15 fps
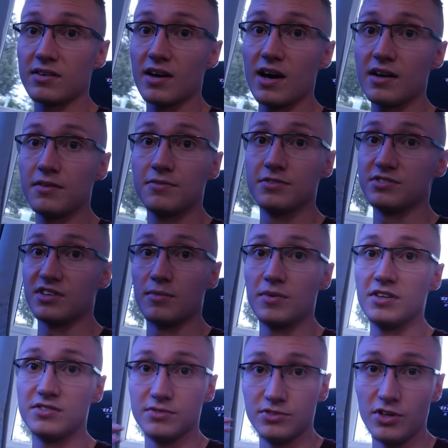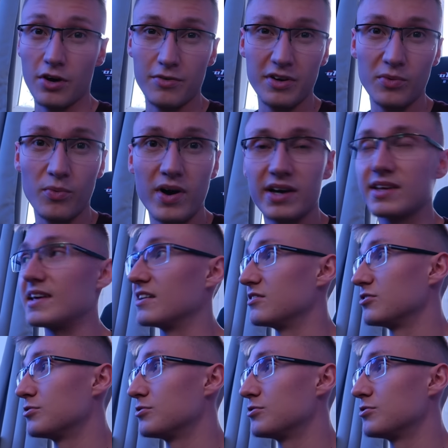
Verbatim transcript: card, for some reason not really working as